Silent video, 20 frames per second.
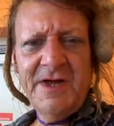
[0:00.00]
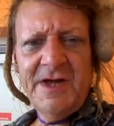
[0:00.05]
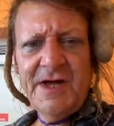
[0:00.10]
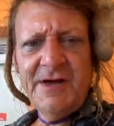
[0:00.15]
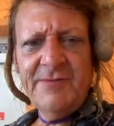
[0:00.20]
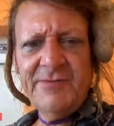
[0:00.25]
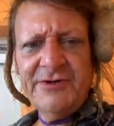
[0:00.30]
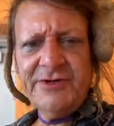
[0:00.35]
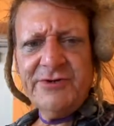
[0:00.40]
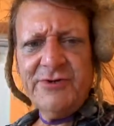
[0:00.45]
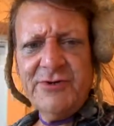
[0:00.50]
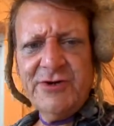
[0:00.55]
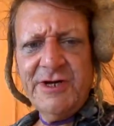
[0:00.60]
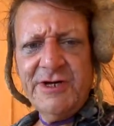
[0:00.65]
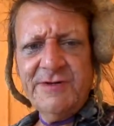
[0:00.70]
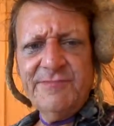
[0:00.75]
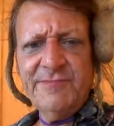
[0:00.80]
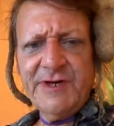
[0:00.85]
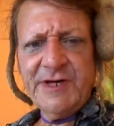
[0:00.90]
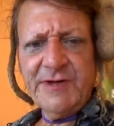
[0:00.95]
I'm going to go ahead
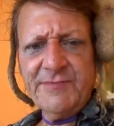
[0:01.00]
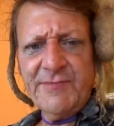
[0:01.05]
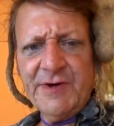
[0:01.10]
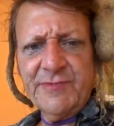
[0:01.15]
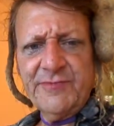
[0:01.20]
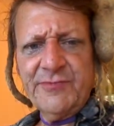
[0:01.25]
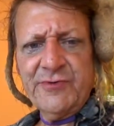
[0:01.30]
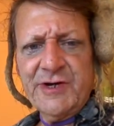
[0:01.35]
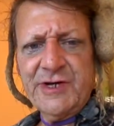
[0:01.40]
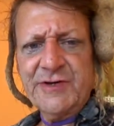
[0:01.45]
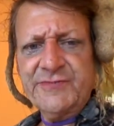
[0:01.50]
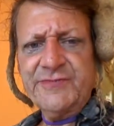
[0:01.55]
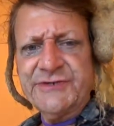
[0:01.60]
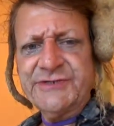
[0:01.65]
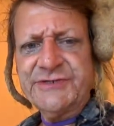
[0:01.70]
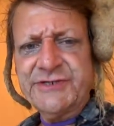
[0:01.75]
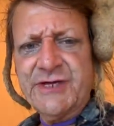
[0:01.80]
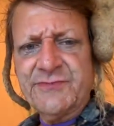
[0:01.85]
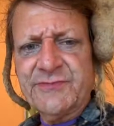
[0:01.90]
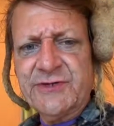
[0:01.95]
and make my
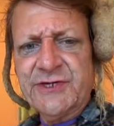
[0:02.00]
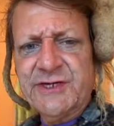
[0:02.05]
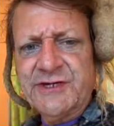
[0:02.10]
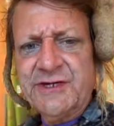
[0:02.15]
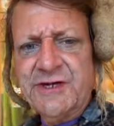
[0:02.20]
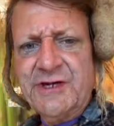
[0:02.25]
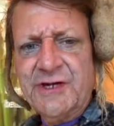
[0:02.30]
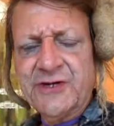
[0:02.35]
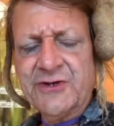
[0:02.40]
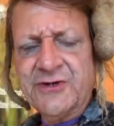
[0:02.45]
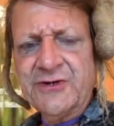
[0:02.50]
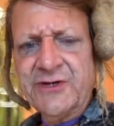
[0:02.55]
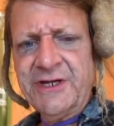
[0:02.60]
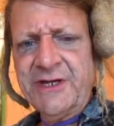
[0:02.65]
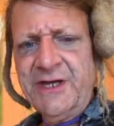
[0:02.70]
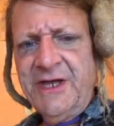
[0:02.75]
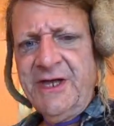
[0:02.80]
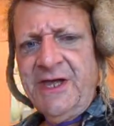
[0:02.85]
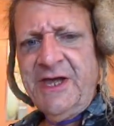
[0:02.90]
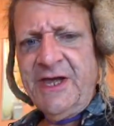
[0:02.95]
breakfast. I'm getting hungry.
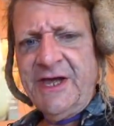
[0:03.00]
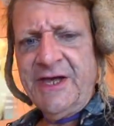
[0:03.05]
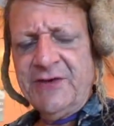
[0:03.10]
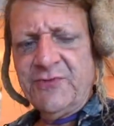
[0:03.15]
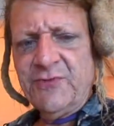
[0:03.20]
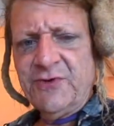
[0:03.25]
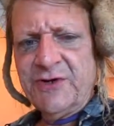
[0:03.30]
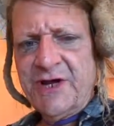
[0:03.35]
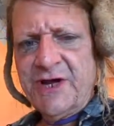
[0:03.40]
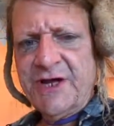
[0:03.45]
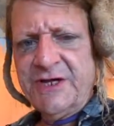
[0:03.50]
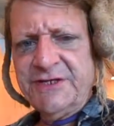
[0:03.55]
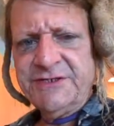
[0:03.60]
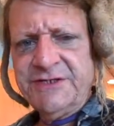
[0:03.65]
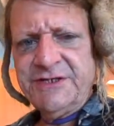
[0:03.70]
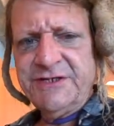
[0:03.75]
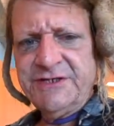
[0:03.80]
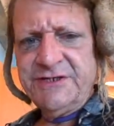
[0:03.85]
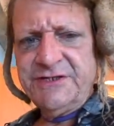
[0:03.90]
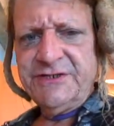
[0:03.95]
And what I
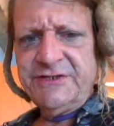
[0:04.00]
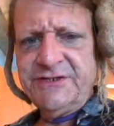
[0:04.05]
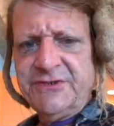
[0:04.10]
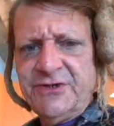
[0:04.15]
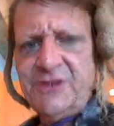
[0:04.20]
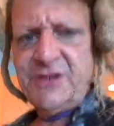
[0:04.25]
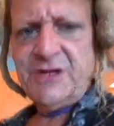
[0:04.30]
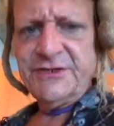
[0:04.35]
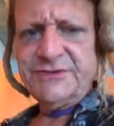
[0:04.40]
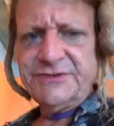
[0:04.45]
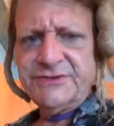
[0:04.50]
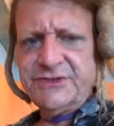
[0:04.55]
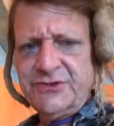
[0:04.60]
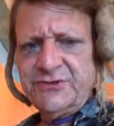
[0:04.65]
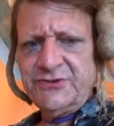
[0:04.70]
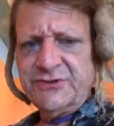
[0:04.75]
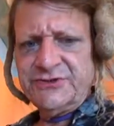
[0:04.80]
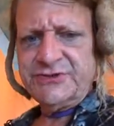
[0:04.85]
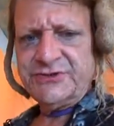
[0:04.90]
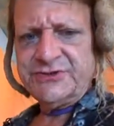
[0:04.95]
intend to do also
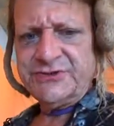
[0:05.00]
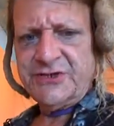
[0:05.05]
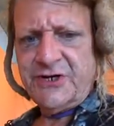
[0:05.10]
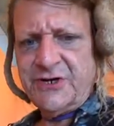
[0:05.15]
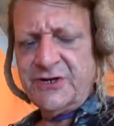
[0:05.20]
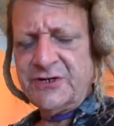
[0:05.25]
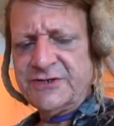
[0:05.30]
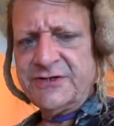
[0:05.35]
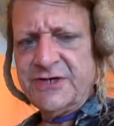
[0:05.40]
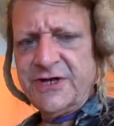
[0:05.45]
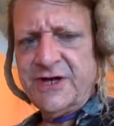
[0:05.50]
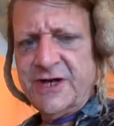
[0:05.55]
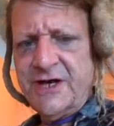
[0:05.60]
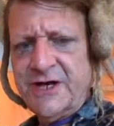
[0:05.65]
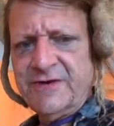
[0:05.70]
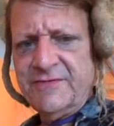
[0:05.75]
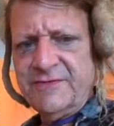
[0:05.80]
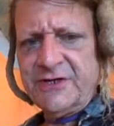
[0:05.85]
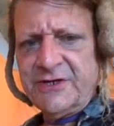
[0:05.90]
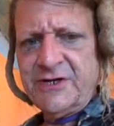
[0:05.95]
is start
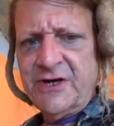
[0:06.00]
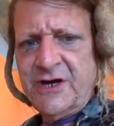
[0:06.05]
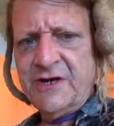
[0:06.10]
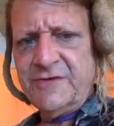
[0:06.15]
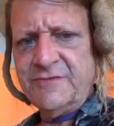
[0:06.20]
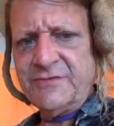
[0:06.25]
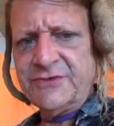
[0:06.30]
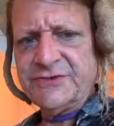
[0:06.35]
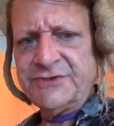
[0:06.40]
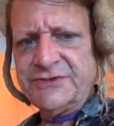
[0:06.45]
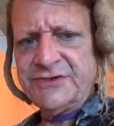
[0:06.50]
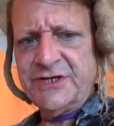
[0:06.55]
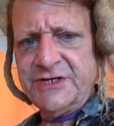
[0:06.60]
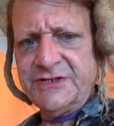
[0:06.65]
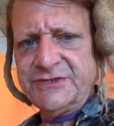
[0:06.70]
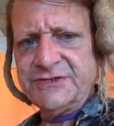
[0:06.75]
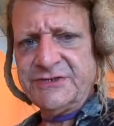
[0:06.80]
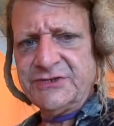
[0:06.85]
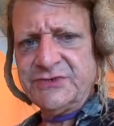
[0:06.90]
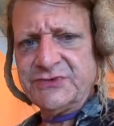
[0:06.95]
having
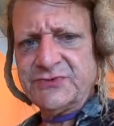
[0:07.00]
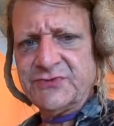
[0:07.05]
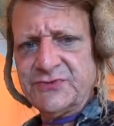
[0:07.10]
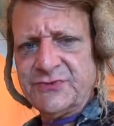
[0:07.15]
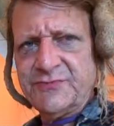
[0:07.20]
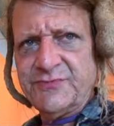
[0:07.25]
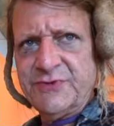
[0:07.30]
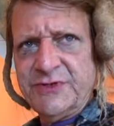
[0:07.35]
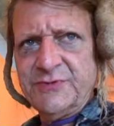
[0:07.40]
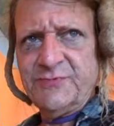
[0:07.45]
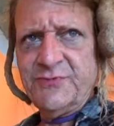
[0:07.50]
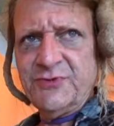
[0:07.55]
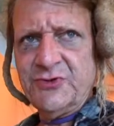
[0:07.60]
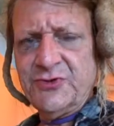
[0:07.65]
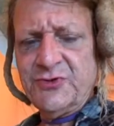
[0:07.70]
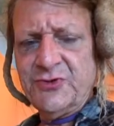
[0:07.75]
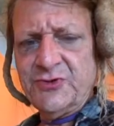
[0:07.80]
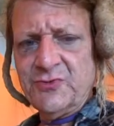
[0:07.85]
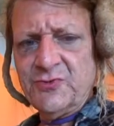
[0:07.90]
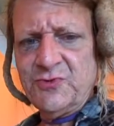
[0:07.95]
conversations with people
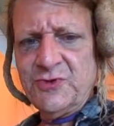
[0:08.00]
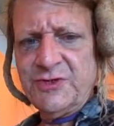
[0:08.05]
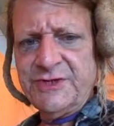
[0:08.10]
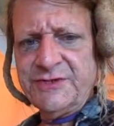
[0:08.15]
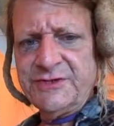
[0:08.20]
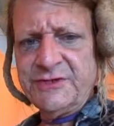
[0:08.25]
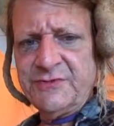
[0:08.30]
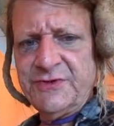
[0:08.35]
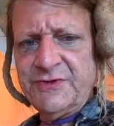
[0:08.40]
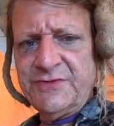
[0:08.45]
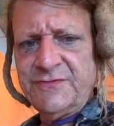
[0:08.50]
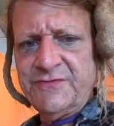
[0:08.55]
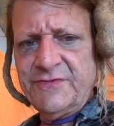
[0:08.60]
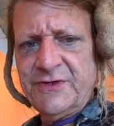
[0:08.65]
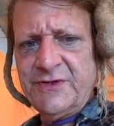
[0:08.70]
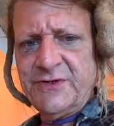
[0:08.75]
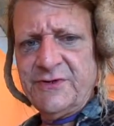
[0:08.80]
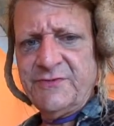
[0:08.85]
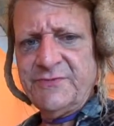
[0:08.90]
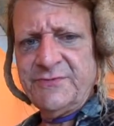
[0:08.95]
who are willing to be
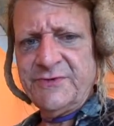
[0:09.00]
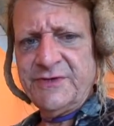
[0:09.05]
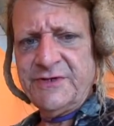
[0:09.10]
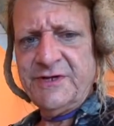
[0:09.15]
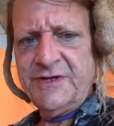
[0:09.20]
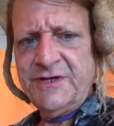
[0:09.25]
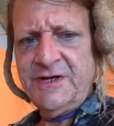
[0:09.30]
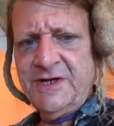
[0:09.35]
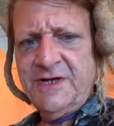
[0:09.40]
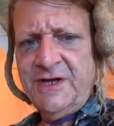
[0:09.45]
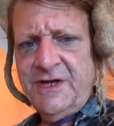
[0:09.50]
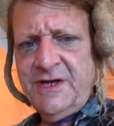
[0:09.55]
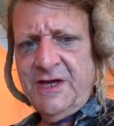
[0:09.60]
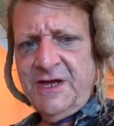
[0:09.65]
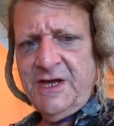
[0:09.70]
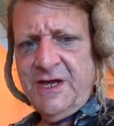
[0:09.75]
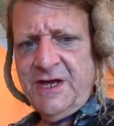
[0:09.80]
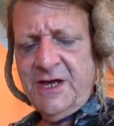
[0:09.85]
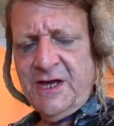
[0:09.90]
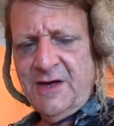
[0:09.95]
filmed
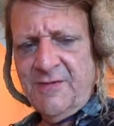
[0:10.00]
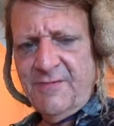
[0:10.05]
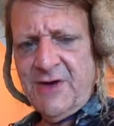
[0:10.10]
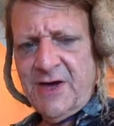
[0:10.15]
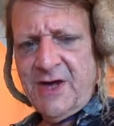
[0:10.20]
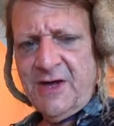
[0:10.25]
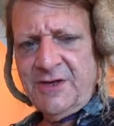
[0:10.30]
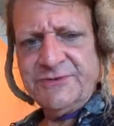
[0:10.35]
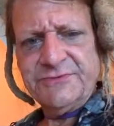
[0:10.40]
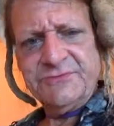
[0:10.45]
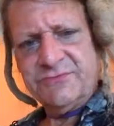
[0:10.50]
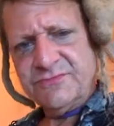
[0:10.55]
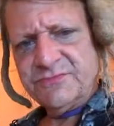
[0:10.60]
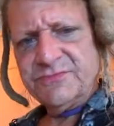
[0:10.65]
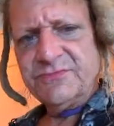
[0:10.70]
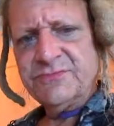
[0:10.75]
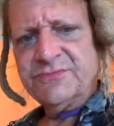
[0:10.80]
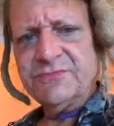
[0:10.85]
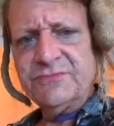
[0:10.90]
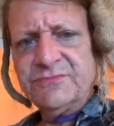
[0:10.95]
about
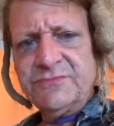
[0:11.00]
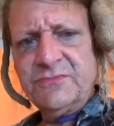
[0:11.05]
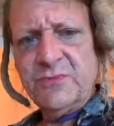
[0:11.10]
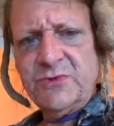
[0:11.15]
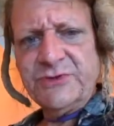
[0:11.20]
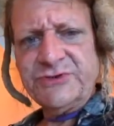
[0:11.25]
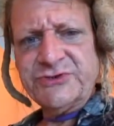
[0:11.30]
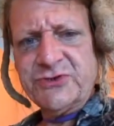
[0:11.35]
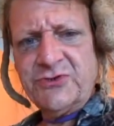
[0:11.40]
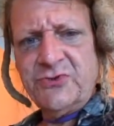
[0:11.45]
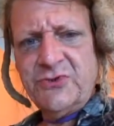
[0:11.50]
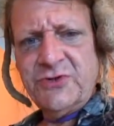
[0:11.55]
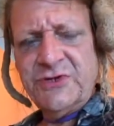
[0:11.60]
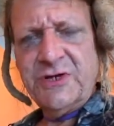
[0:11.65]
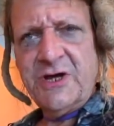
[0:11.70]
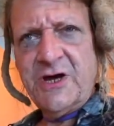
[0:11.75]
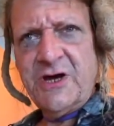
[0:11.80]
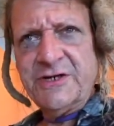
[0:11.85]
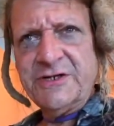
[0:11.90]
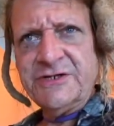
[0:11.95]
what's going
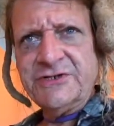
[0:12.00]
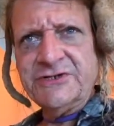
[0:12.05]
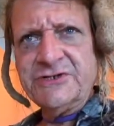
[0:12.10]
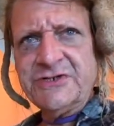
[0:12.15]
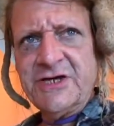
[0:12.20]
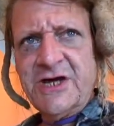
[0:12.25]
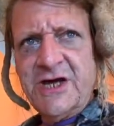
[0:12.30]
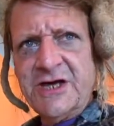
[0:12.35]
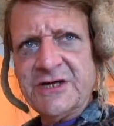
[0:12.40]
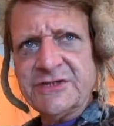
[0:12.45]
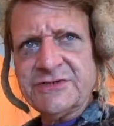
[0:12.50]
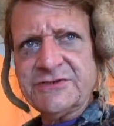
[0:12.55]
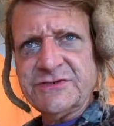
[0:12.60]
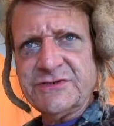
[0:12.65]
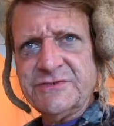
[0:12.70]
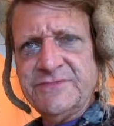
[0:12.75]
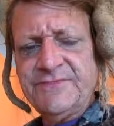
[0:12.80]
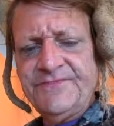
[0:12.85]
on in Jackson